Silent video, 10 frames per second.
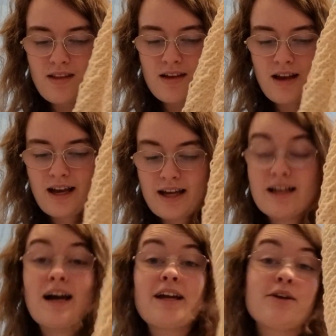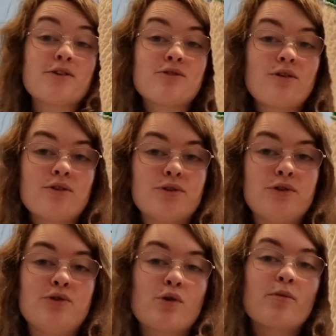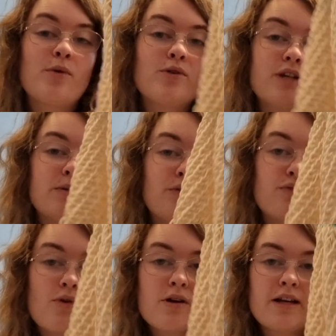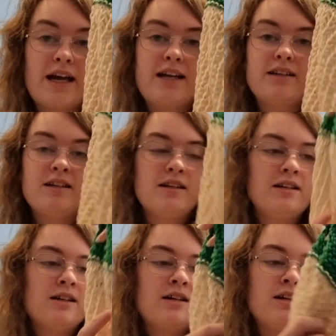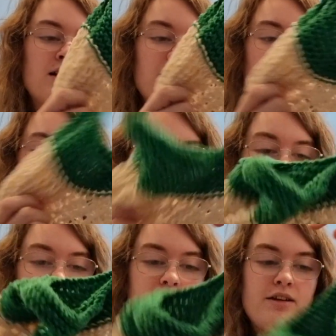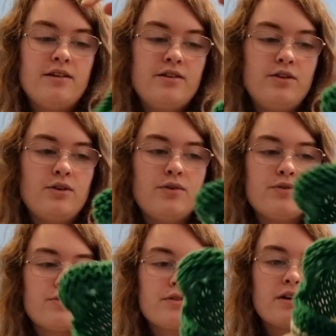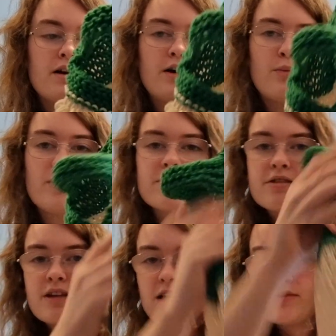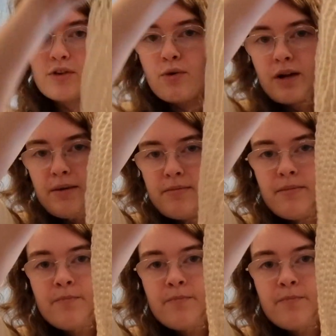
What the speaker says: And I used durable double 4 again. I used one skein of the cream.